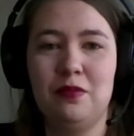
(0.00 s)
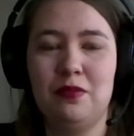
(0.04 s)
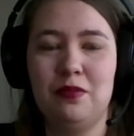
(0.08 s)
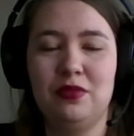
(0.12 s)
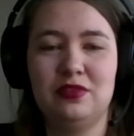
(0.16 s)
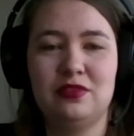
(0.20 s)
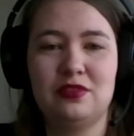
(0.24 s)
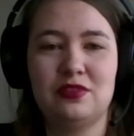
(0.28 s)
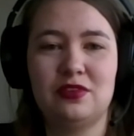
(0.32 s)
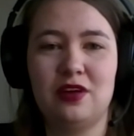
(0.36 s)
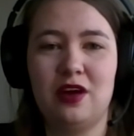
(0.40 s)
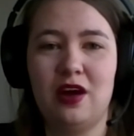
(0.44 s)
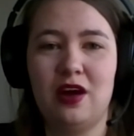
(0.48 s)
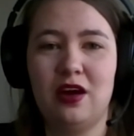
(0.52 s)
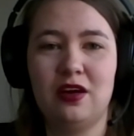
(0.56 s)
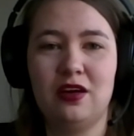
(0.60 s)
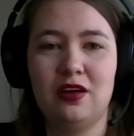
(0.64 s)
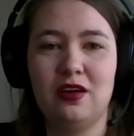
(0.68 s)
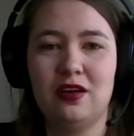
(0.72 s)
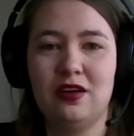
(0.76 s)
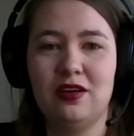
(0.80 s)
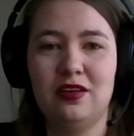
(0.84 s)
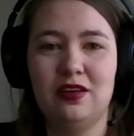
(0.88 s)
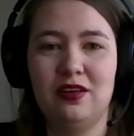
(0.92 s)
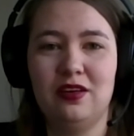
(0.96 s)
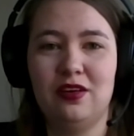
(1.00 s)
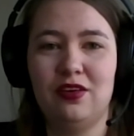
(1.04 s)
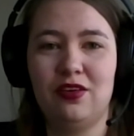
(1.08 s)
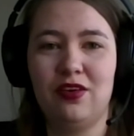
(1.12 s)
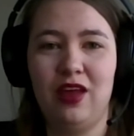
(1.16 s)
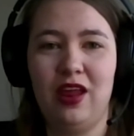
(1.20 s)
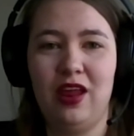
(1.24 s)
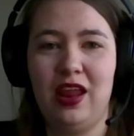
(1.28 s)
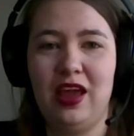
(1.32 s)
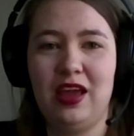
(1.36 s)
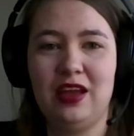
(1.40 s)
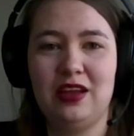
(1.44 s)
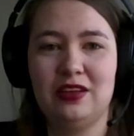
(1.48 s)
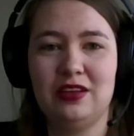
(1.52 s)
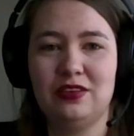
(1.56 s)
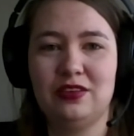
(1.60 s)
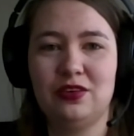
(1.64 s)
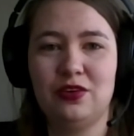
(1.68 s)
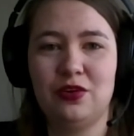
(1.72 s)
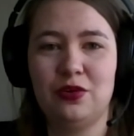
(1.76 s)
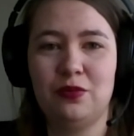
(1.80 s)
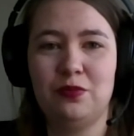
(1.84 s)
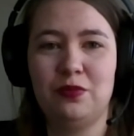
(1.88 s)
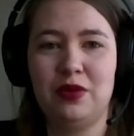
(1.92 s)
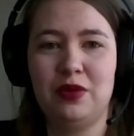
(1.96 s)
truck related
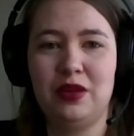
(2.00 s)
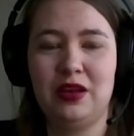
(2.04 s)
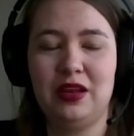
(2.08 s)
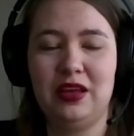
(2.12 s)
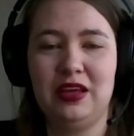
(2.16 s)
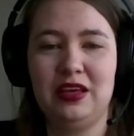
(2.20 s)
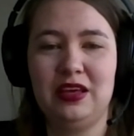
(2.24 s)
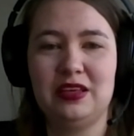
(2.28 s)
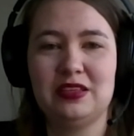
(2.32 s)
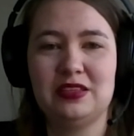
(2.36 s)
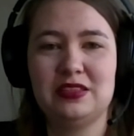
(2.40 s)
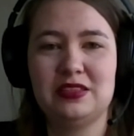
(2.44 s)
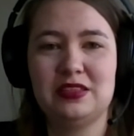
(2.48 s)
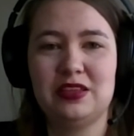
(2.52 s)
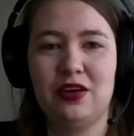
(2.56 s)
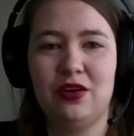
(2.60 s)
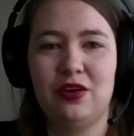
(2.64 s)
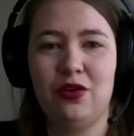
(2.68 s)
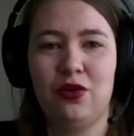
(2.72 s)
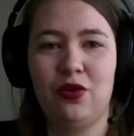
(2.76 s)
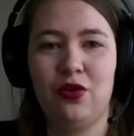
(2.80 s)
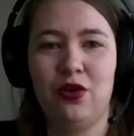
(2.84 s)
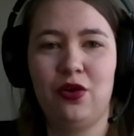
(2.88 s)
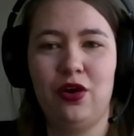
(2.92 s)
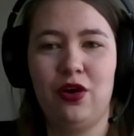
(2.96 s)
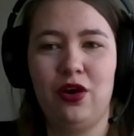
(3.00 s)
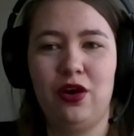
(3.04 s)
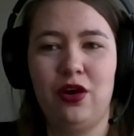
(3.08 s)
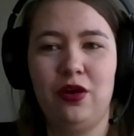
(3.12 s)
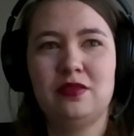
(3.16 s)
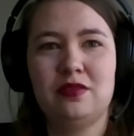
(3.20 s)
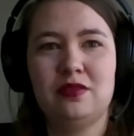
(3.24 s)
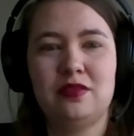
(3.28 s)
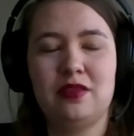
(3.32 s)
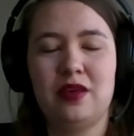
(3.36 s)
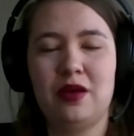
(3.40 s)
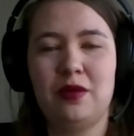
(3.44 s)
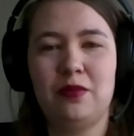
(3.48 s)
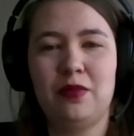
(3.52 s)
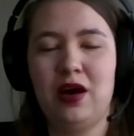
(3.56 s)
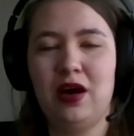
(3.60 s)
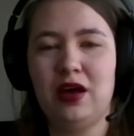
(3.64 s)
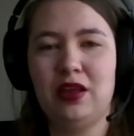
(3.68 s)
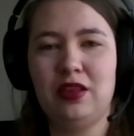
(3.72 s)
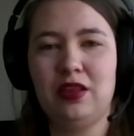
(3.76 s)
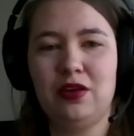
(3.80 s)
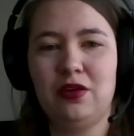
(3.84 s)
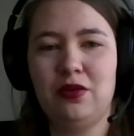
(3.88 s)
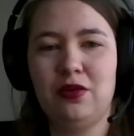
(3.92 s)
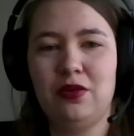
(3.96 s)
companies or some
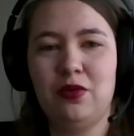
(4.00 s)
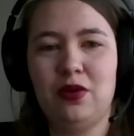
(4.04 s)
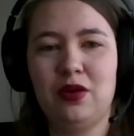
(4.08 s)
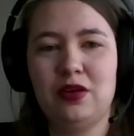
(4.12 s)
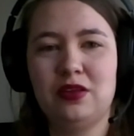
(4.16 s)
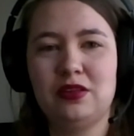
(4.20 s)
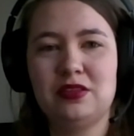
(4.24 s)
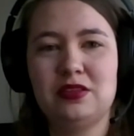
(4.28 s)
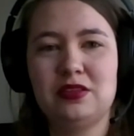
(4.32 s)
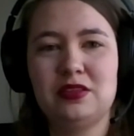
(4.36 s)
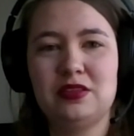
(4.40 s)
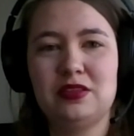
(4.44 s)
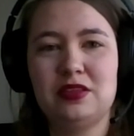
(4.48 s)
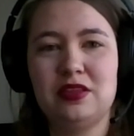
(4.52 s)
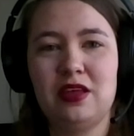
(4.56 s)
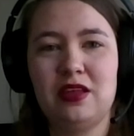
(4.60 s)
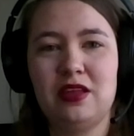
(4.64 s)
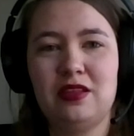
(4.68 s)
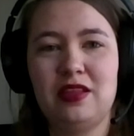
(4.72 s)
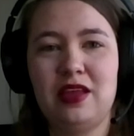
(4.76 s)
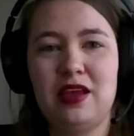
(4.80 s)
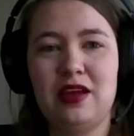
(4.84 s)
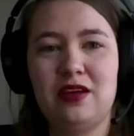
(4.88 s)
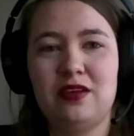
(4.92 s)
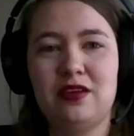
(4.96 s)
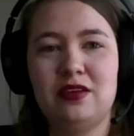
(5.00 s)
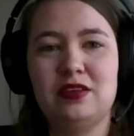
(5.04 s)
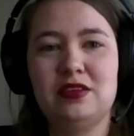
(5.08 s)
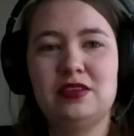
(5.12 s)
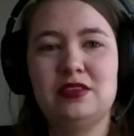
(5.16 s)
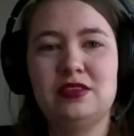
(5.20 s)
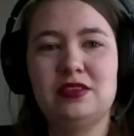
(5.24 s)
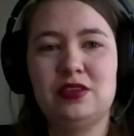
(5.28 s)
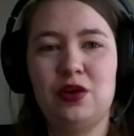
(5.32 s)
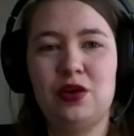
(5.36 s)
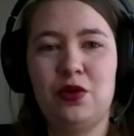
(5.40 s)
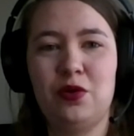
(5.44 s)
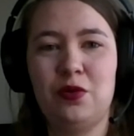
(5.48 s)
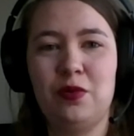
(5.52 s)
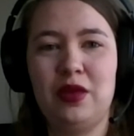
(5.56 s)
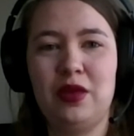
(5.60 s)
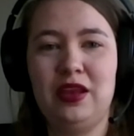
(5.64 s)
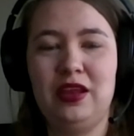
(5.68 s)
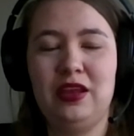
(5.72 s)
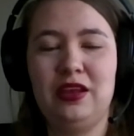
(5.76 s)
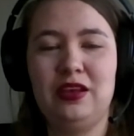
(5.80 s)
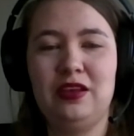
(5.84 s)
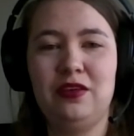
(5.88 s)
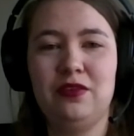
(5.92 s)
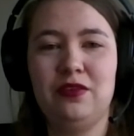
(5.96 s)
other ones there is so
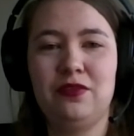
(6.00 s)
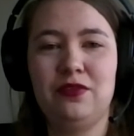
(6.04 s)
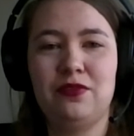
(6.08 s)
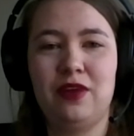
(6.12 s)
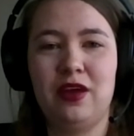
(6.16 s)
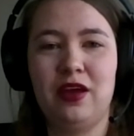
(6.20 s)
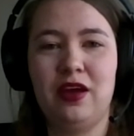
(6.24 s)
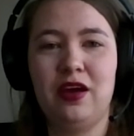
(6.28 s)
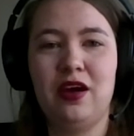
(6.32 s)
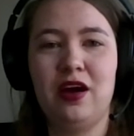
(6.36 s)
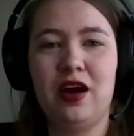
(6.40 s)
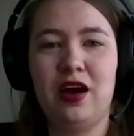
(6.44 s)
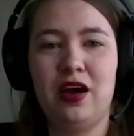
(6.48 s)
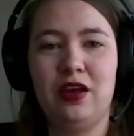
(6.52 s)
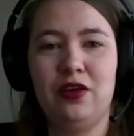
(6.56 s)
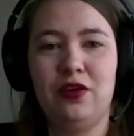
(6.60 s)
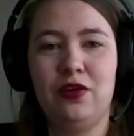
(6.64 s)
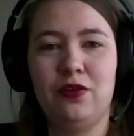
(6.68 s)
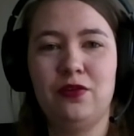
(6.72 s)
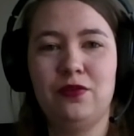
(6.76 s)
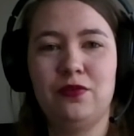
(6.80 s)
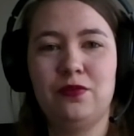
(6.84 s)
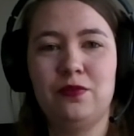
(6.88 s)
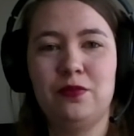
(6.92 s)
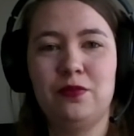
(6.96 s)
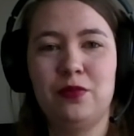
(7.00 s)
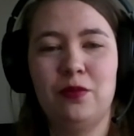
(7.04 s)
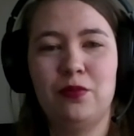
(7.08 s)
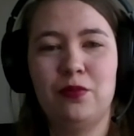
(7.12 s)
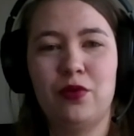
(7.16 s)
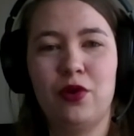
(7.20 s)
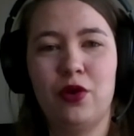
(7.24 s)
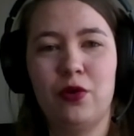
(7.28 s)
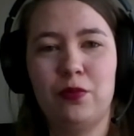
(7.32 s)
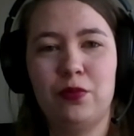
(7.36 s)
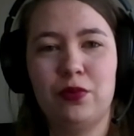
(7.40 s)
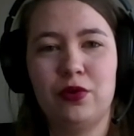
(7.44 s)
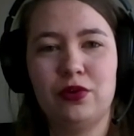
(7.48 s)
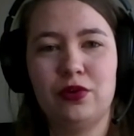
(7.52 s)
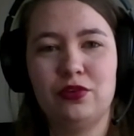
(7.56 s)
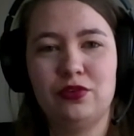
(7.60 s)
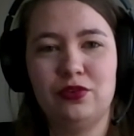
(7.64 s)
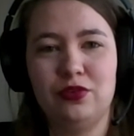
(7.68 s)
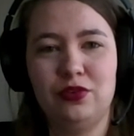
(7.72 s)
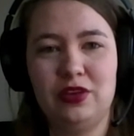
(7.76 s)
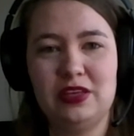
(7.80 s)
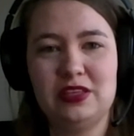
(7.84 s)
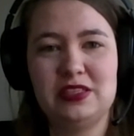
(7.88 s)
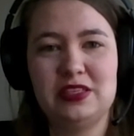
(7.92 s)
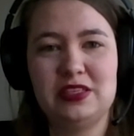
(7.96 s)
many different kind of
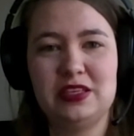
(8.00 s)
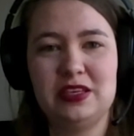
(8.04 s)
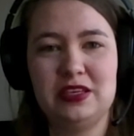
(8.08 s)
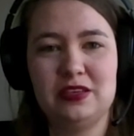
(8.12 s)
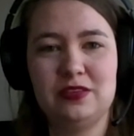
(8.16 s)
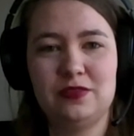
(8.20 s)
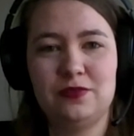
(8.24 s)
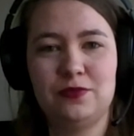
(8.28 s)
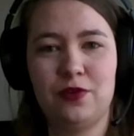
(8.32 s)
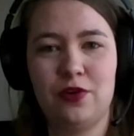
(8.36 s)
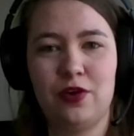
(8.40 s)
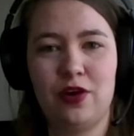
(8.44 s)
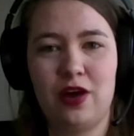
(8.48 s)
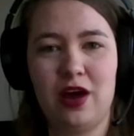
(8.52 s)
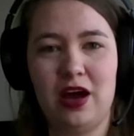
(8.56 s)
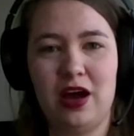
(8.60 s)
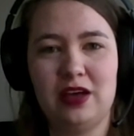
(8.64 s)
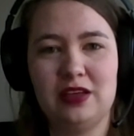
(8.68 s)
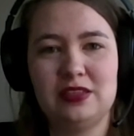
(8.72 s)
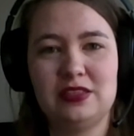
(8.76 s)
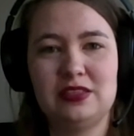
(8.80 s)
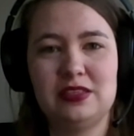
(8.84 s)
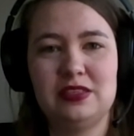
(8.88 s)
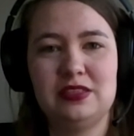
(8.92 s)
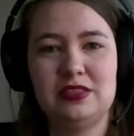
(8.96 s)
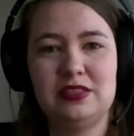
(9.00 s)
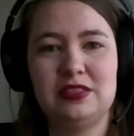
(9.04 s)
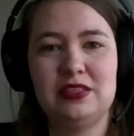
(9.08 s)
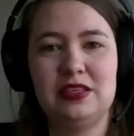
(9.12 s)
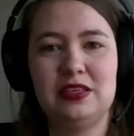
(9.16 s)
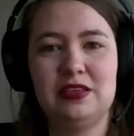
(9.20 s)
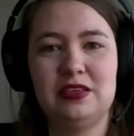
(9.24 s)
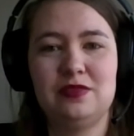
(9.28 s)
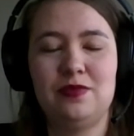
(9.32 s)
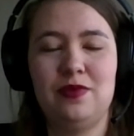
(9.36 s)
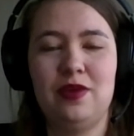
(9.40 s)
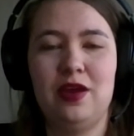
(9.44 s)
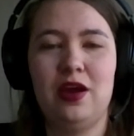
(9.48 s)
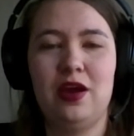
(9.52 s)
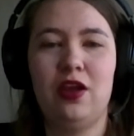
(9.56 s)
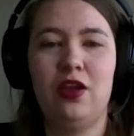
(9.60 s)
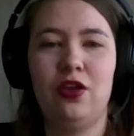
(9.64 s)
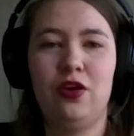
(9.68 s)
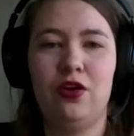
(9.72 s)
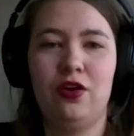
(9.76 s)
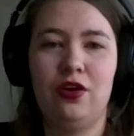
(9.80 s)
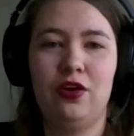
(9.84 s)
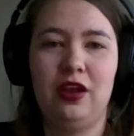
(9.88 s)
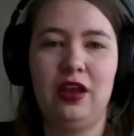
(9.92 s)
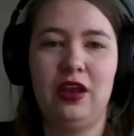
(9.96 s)
opportunities for us since we are
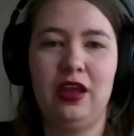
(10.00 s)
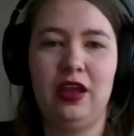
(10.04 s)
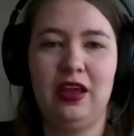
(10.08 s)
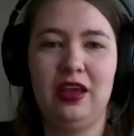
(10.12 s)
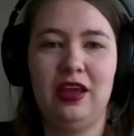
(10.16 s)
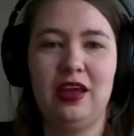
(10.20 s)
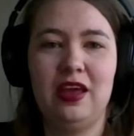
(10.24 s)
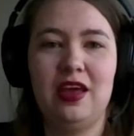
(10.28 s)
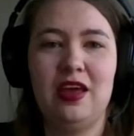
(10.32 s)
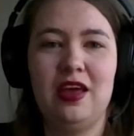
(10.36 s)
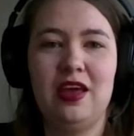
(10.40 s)
learning